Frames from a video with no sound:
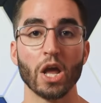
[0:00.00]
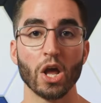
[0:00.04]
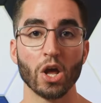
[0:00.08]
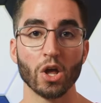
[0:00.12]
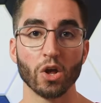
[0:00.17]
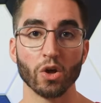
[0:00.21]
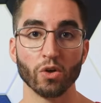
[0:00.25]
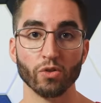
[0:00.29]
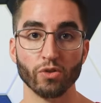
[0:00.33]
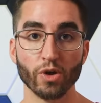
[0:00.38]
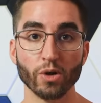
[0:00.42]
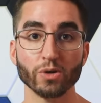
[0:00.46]

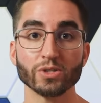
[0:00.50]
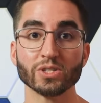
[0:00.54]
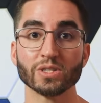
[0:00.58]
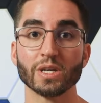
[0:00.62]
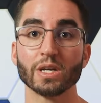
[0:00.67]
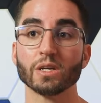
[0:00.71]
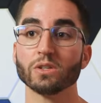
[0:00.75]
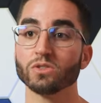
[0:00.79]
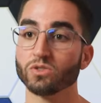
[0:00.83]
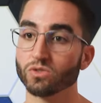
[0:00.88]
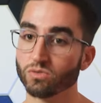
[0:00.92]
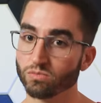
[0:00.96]
Those
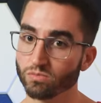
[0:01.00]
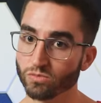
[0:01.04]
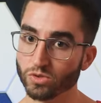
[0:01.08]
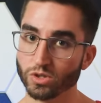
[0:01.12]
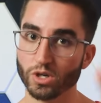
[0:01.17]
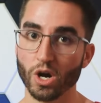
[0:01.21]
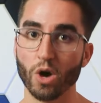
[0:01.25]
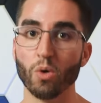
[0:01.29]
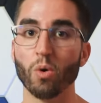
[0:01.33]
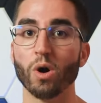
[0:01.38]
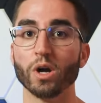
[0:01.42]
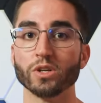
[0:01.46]
things go
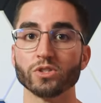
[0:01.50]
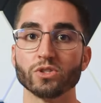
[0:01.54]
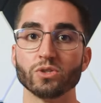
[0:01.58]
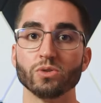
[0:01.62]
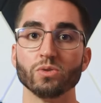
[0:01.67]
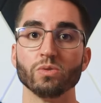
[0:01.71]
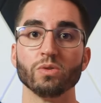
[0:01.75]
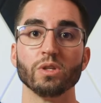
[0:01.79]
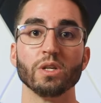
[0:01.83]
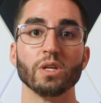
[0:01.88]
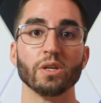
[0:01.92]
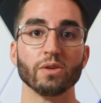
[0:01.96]
onto
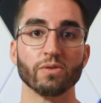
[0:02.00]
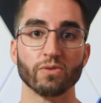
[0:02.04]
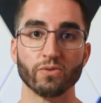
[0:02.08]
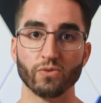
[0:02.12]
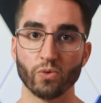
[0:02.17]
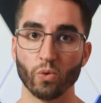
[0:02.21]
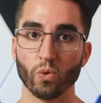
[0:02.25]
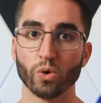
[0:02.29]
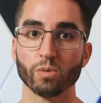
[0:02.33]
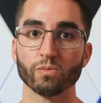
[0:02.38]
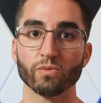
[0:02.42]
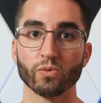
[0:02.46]
the
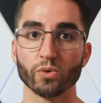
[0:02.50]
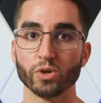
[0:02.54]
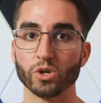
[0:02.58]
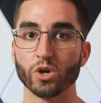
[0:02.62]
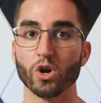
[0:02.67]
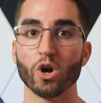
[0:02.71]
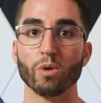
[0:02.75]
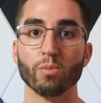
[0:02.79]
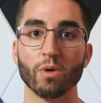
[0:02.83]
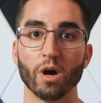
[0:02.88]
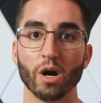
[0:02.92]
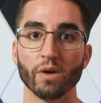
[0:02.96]
form for your home
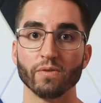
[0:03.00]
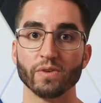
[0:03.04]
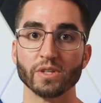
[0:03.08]
office